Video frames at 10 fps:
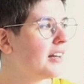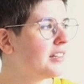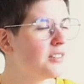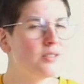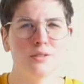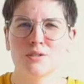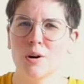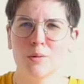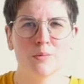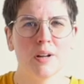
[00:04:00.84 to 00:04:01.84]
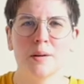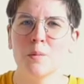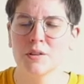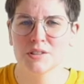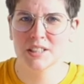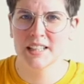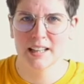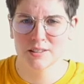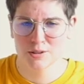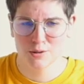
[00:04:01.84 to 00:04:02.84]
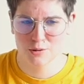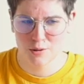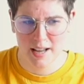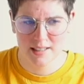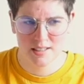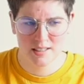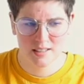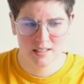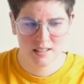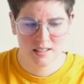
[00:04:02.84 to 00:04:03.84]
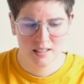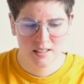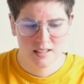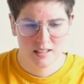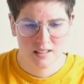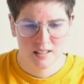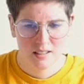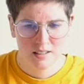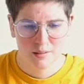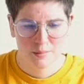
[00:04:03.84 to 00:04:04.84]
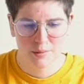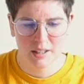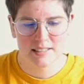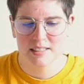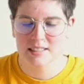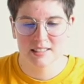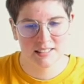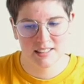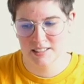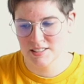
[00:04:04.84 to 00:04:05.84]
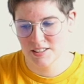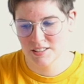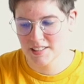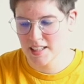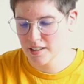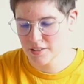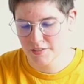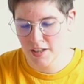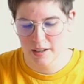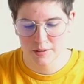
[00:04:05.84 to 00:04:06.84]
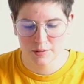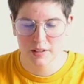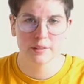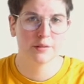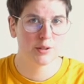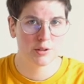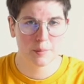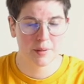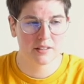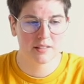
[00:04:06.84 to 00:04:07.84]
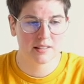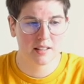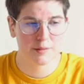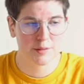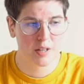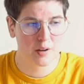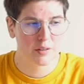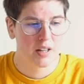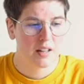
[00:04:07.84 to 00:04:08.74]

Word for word: I don't really want to get dressed, but I still need to get out of the house for like food shopping and that kind of stuff.